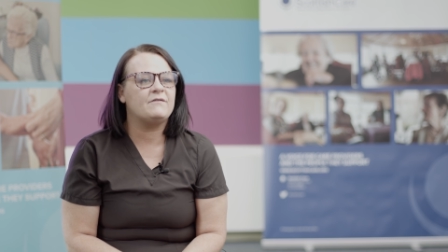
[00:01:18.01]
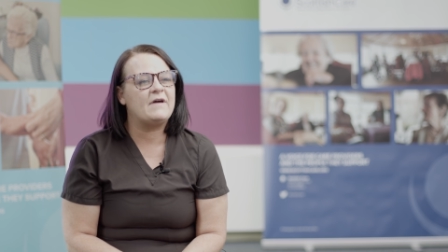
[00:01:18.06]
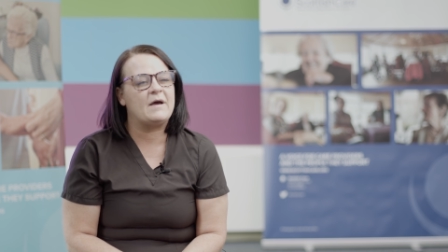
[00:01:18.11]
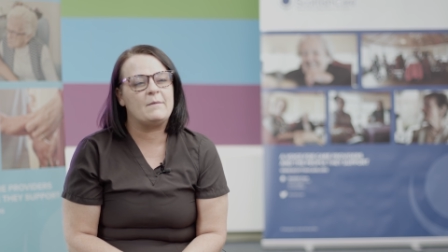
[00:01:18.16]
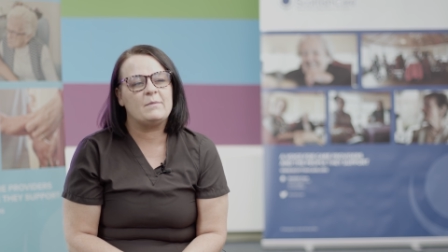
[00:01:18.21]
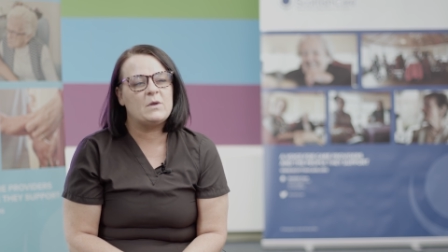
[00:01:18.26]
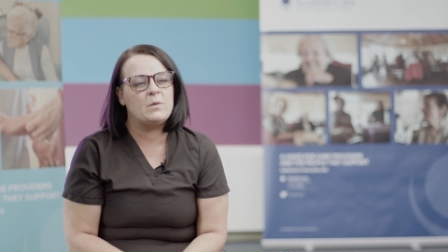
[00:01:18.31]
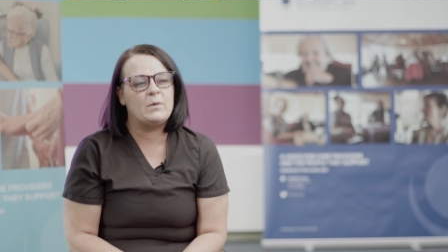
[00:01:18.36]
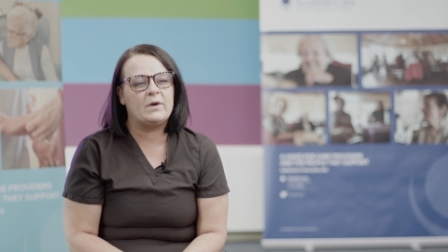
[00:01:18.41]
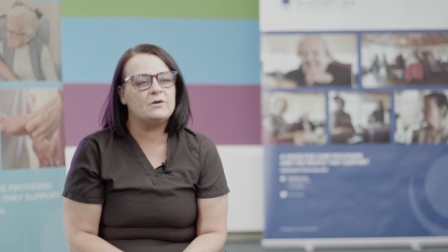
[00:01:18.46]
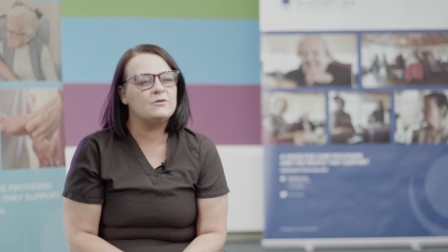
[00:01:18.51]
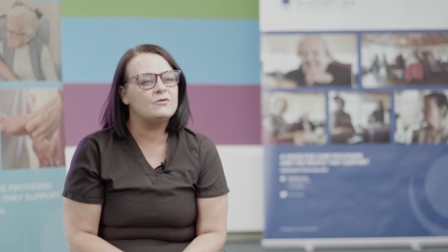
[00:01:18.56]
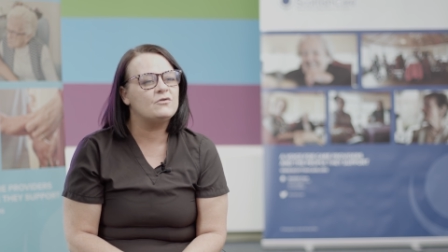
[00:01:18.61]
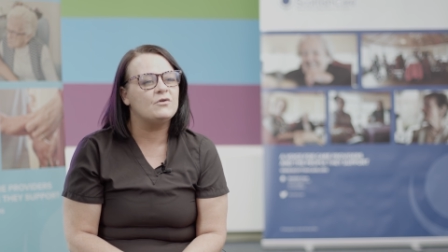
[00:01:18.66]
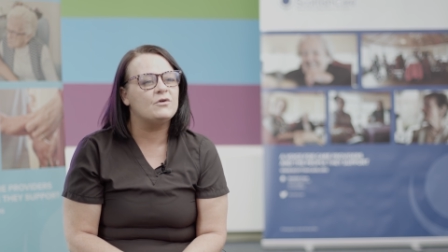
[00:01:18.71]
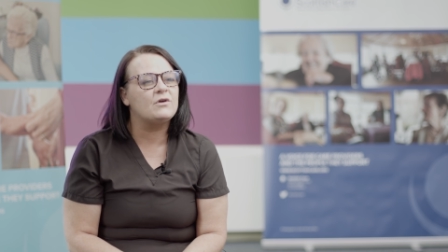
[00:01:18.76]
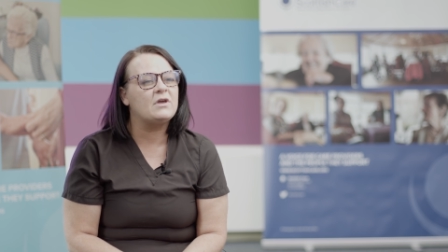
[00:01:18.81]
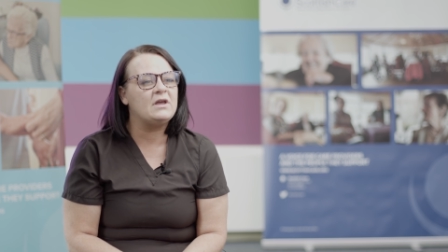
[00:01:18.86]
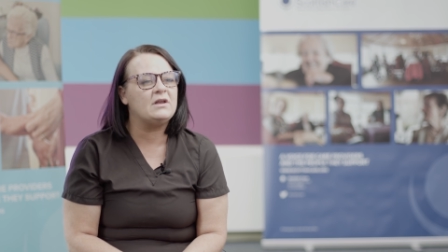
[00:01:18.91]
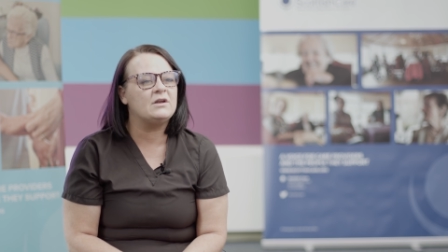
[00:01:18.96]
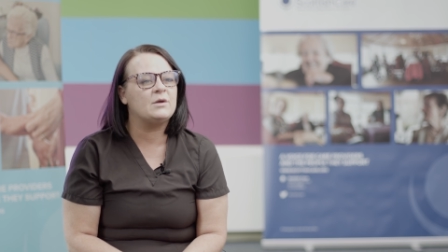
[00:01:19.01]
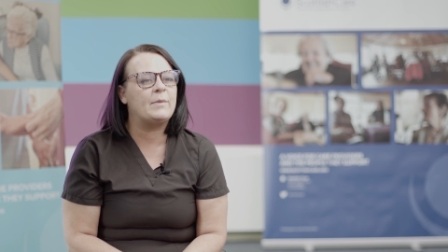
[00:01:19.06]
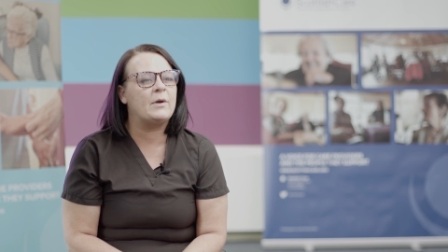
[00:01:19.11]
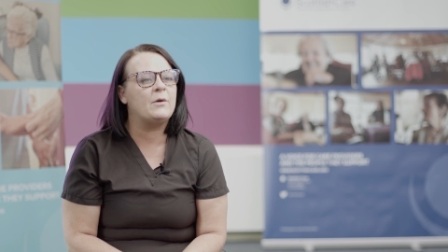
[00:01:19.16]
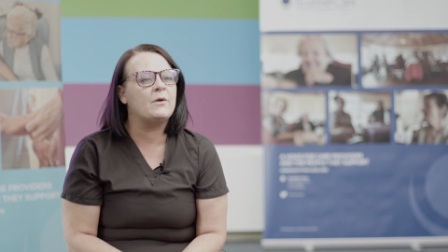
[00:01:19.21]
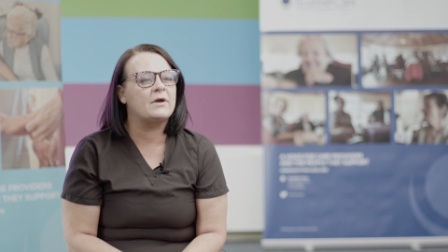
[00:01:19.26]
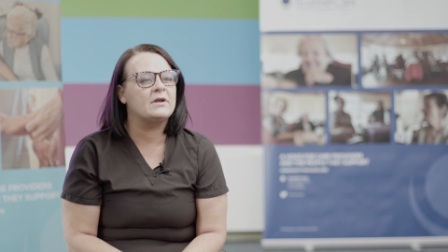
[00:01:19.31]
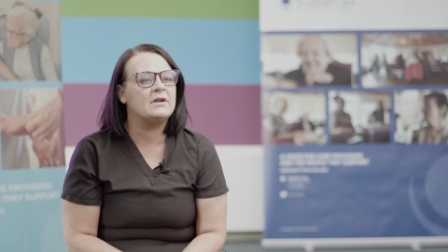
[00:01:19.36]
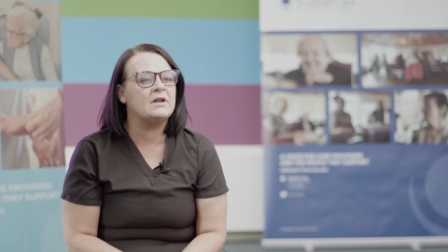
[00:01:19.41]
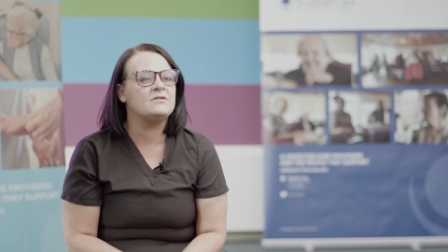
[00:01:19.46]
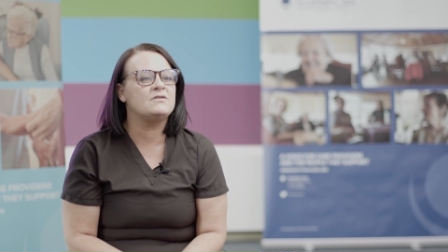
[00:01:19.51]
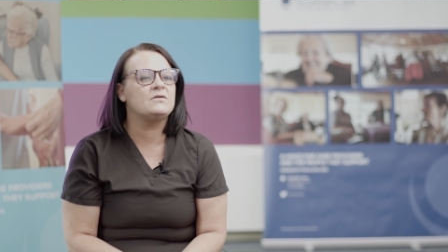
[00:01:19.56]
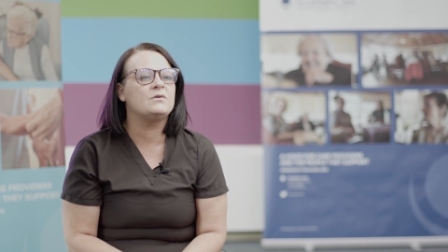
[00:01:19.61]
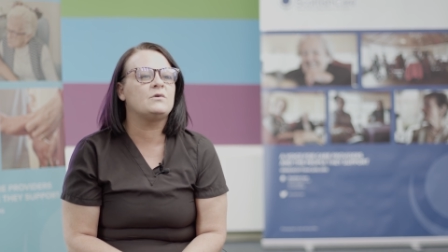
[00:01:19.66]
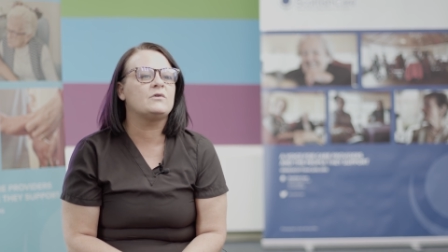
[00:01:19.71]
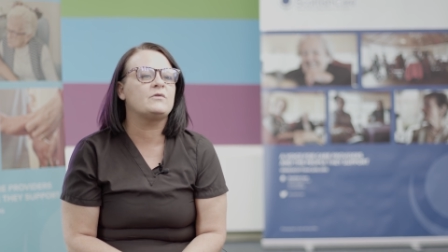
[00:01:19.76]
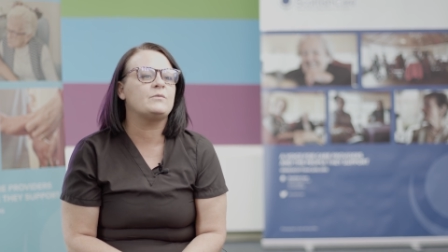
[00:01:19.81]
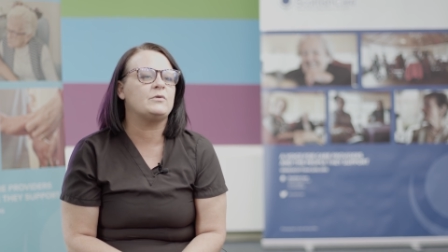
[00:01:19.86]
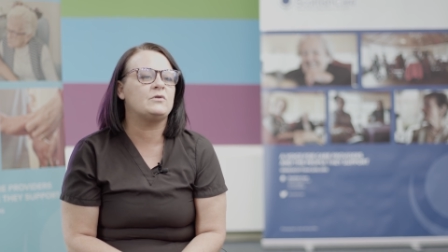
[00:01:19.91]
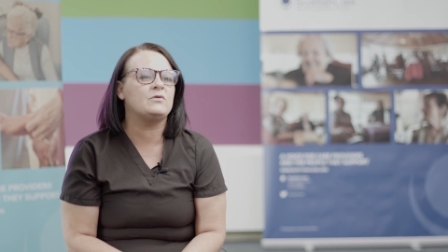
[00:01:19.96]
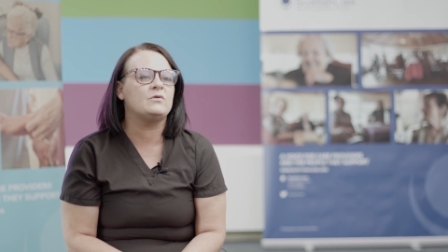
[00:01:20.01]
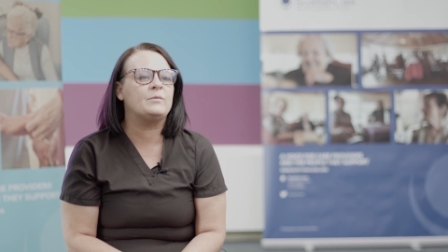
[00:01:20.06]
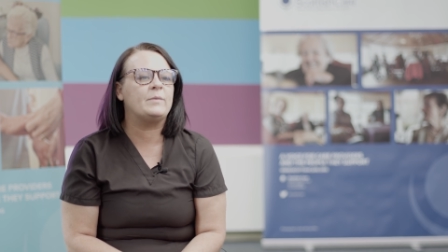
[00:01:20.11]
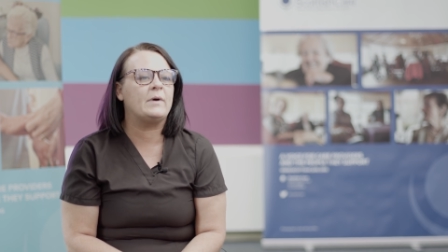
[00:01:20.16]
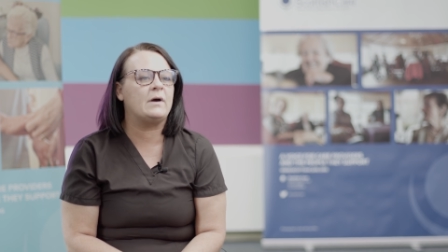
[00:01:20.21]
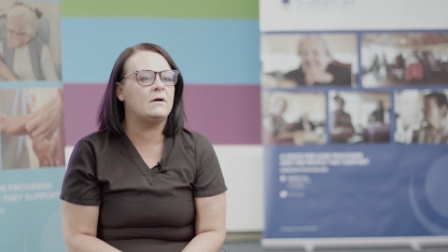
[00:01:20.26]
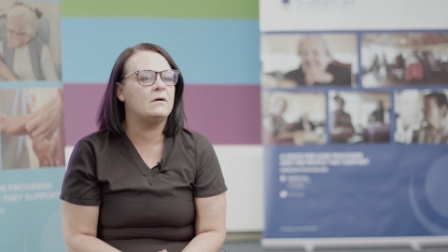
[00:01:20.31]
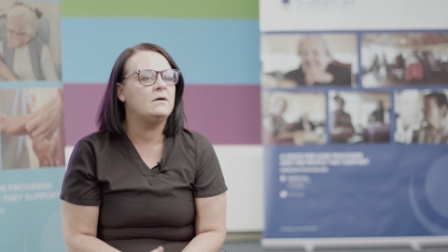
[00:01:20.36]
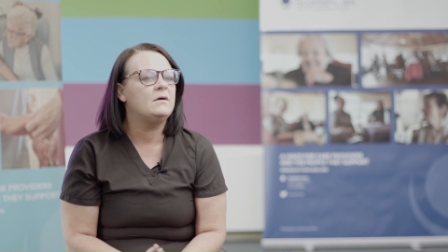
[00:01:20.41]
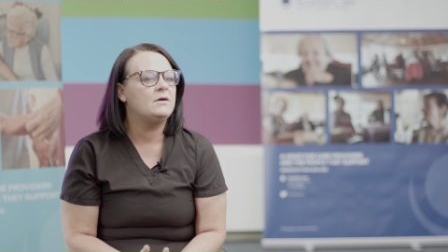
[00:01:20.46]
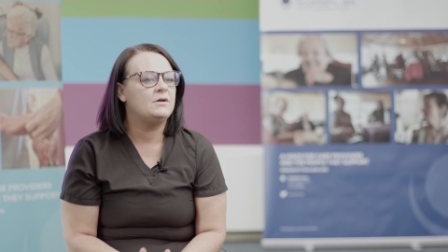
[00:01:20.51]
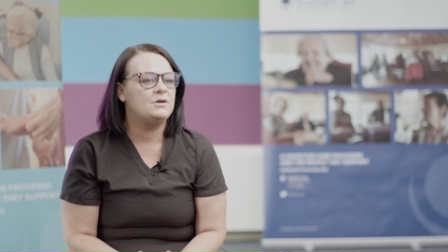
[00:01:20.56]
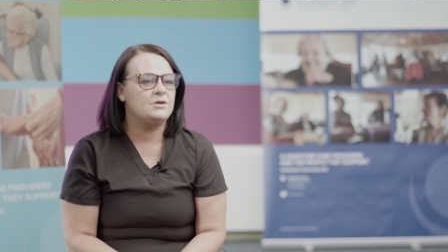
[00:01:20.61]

Family weren't too keen about her getting into hospital, but